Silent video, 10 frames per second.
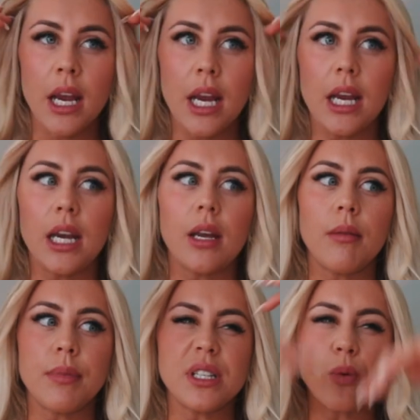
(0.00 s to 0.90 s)

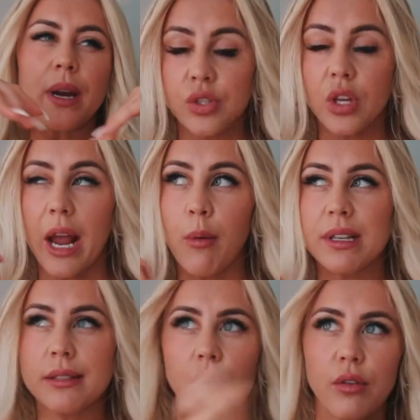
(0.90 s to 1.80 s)
in between. So like, we're
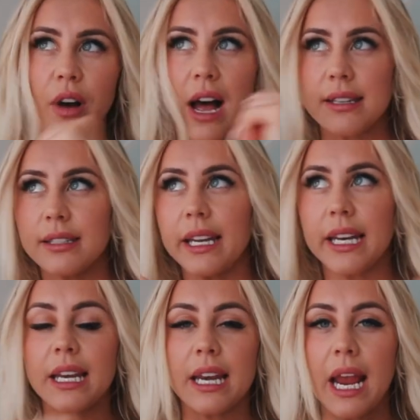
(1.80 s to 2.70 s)

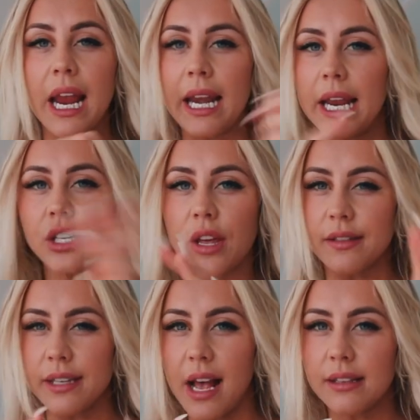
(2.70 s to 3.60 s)
self-isolating in each
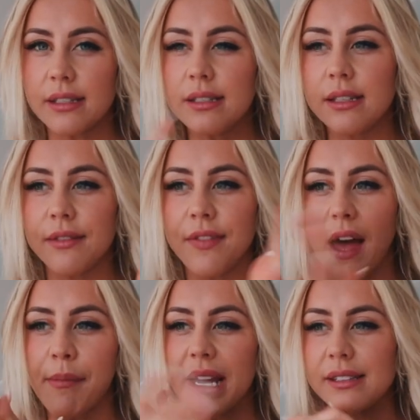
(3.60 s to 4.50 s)
other's houses, if
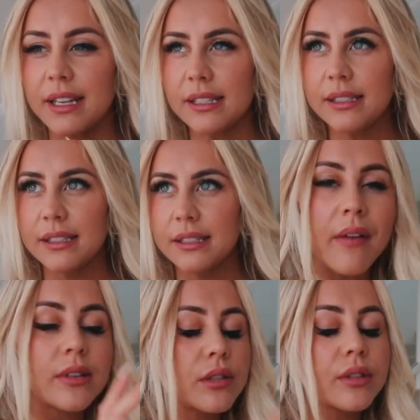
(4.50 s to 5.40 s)
that makes sense.
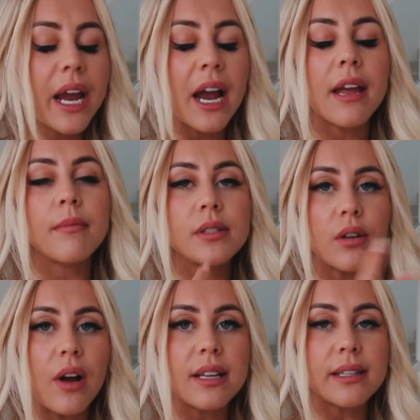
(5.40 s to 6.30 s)
Every single day I am
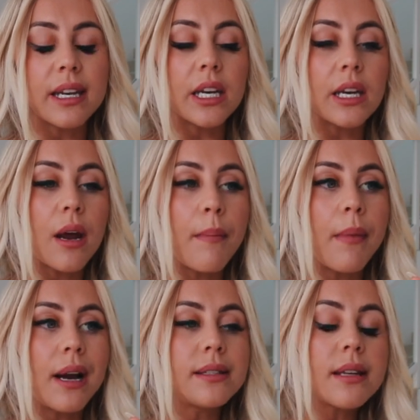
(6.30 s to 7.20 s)
self-isolating
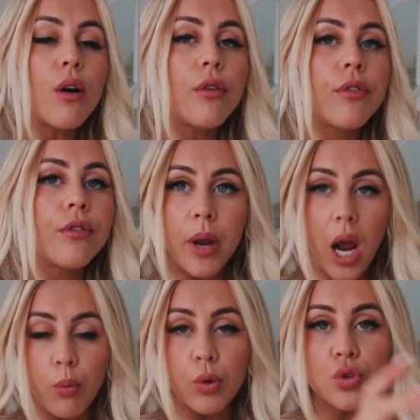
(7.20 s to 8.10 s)
myself, but
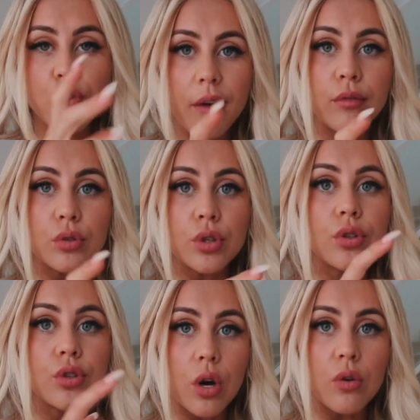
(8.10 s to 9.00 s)
I will travel to
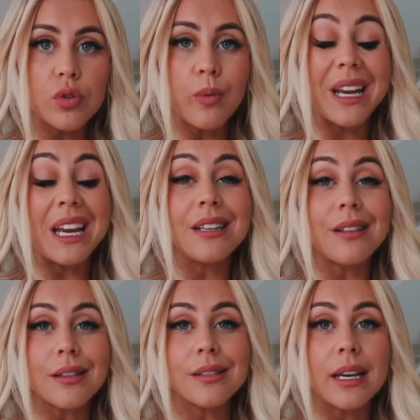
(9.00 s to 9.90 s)
Joel's when he
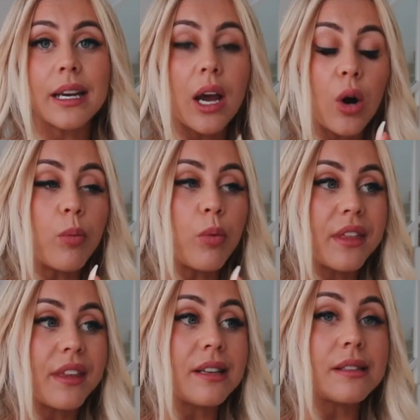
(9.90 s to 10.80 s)
does need help
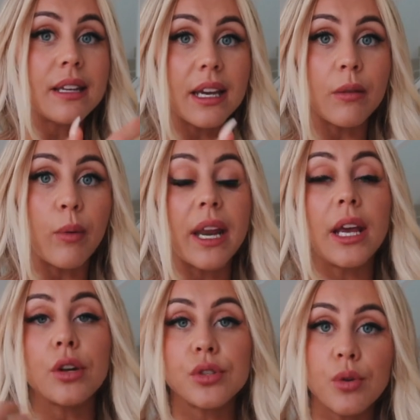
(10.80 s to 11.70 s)
with his kid when he
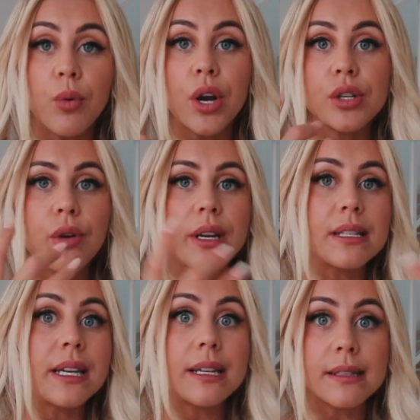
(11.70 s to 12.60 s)
goes to work, so his
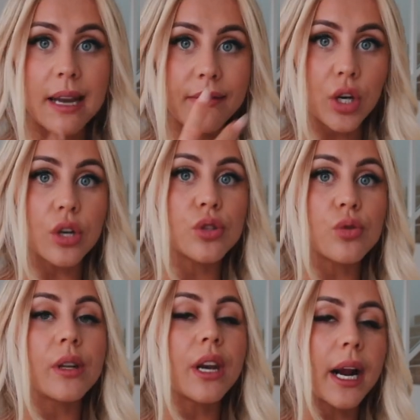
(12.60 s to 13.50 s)
kid doesn't have to go to
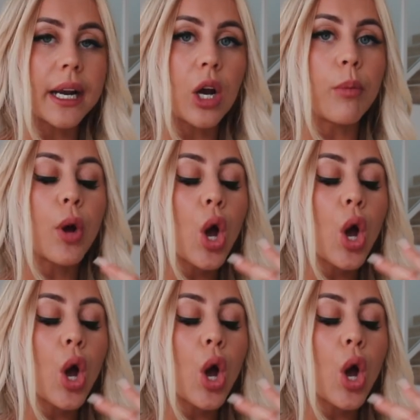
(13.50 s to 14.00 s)
school and I can help